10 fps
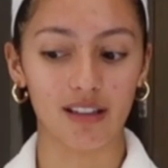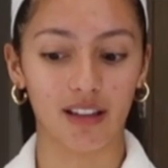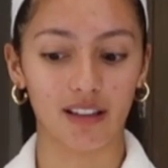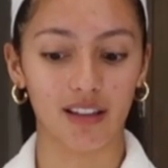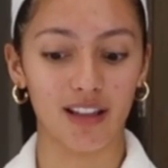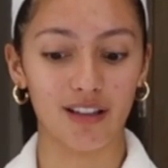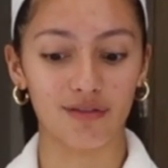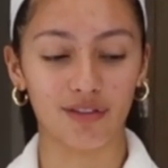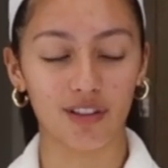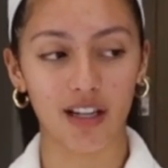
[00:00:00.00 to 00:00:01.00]
in like the
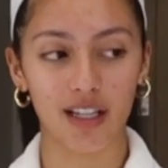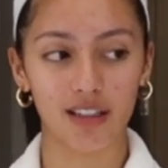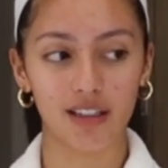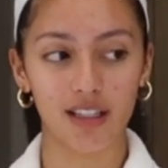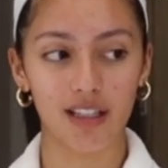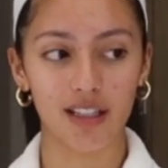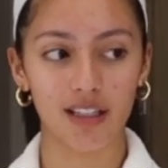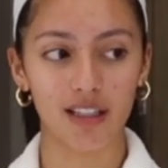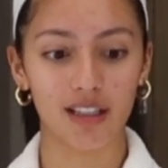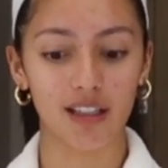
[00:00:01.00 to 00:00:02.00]
infrared
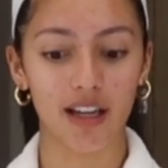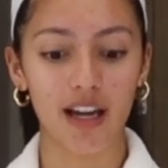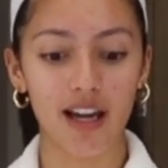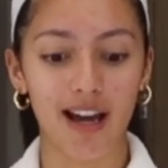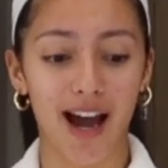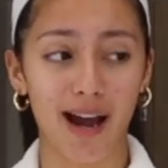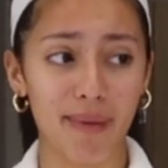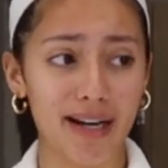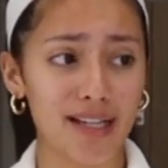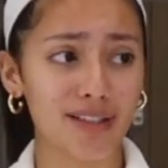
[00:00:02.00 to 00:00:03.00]
thing. I
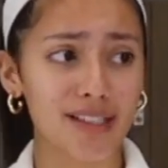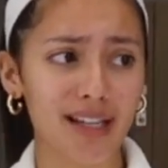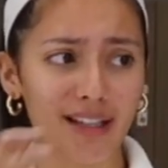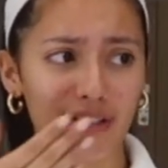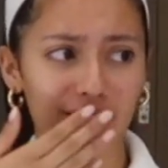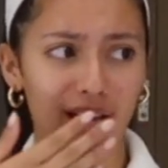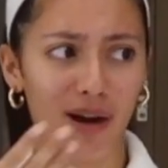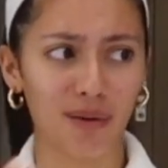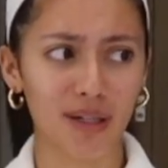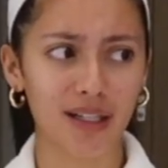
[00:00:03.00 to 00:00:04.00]
might even take a
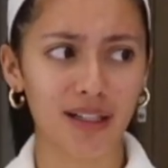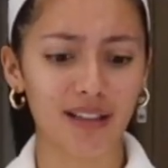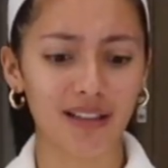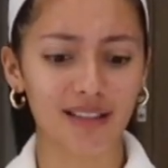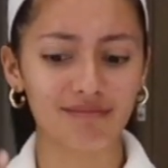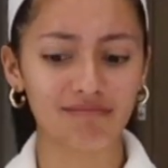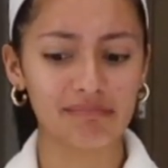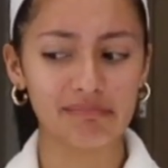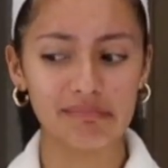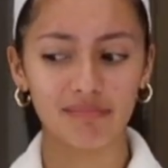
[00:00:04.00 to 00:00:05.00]
shower.
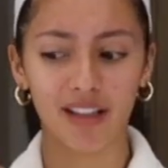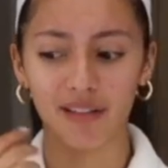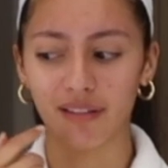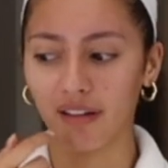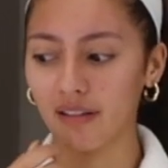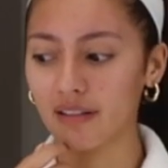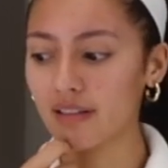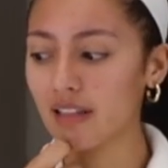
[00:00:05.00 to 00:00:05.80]
I don't know.